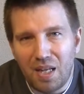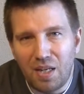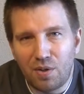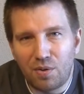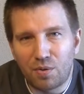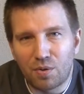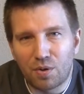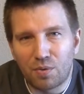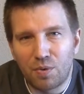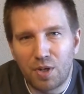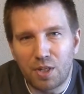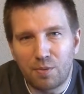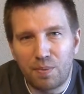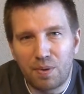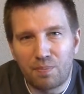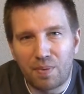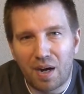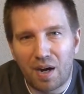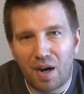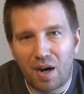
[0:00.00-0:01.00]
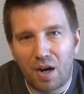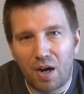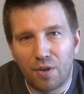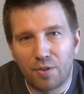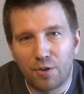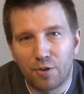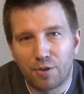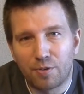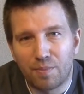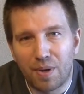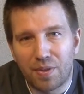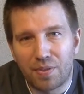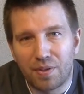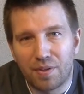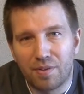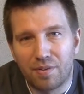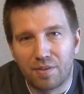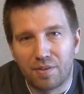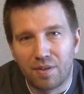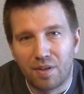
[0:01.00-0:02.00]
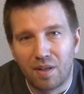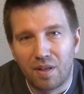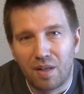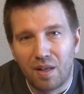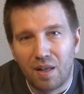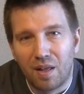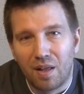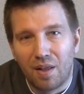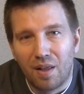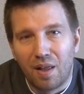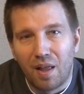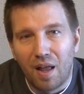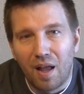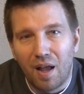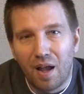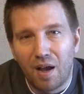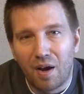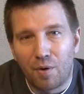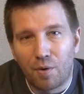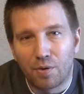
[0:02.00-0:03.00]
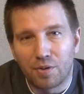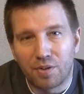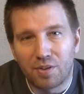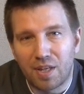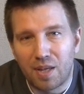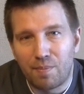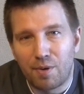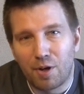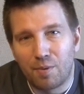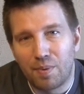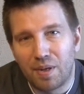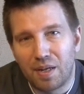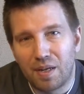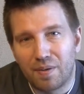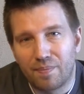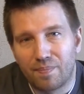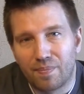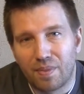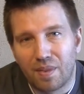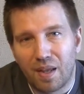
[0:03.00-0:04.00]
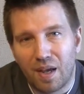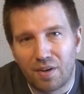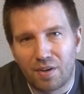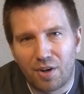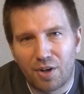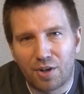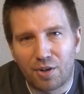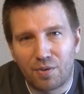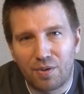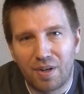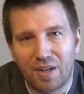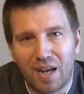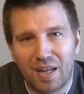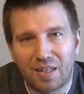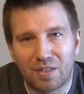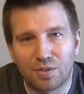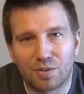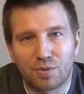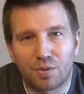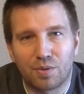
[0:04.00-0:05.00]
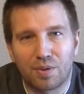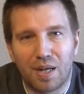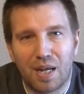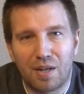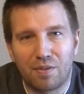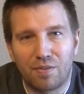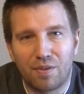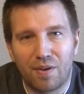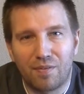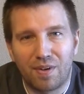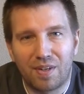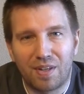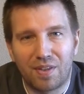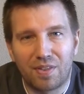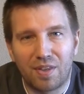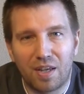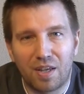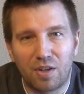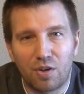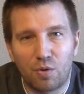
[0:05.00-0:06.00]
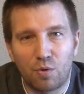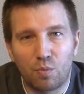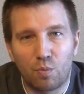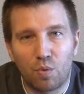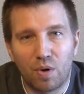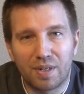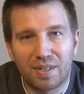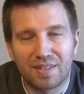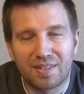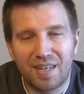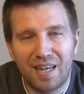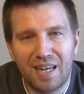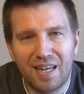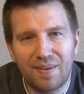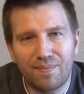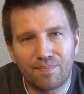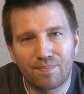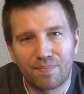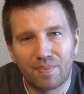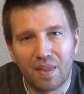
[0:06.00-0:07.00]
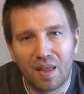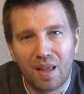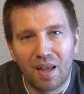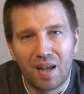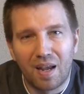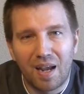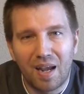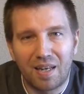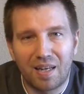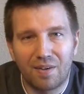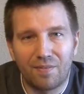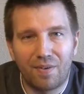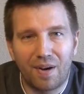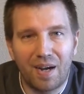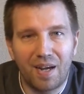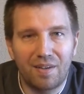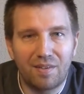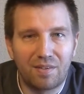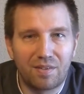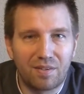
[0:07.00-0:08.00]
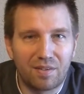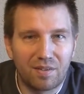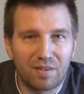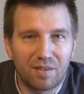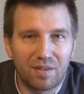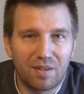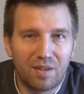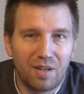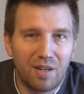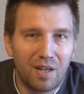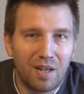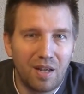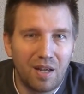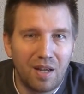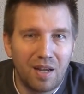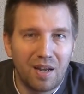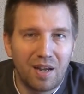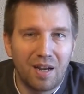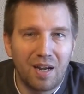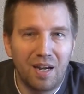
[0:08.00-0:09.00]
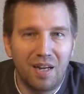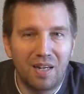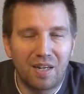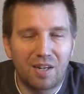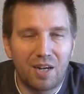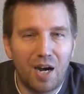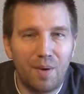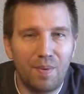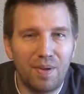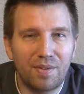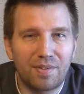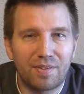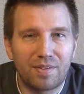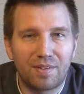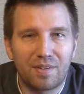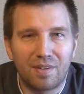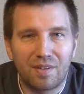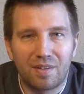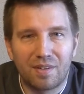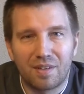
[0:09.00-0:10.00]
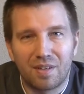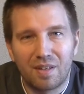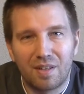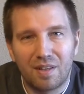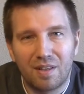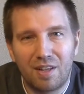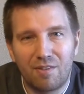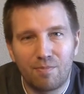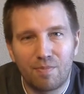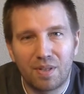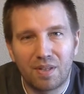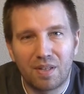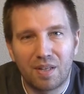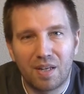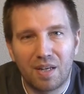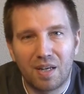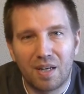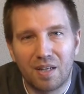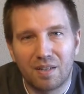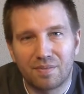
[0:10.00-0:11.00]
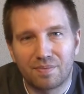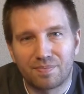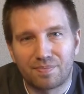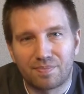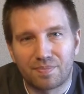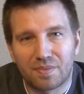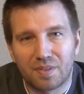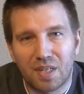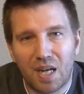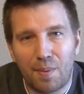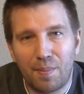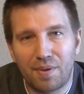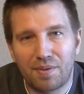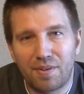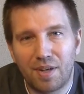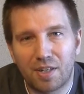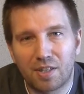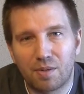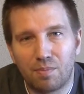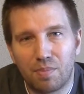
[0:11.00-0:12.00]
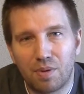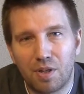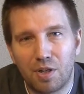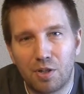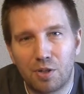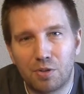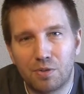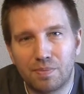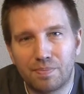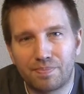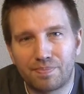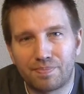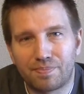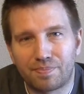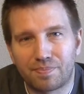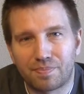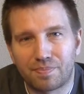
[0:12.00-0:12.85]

And you can reach me by all those methods, uh, or just email me at rcree at Inner Storm Games if you have anything you want to say, any advice, any comments, leave them in the comment section below.